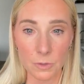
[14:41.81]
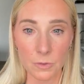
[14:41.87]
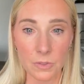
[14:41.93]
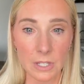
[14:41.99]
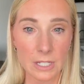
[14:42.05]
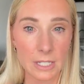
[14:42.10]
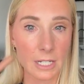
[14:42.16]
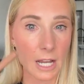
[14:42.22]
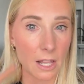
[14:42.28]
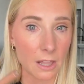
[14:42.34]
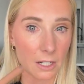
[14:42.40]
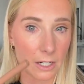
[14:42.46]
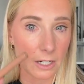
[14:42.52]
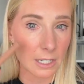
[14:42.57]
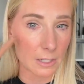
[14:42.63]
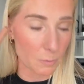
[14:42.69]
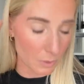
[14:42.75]
So this
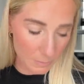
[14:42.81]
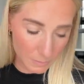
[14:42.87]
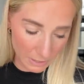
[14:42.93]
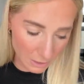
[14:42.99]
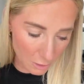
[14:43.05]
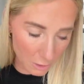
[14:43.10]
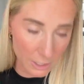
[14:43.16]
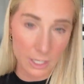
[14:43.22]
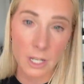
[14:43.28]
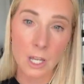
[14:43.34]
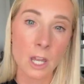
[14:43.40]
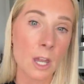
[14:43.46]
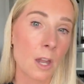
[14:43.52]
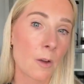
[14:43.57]
color would be good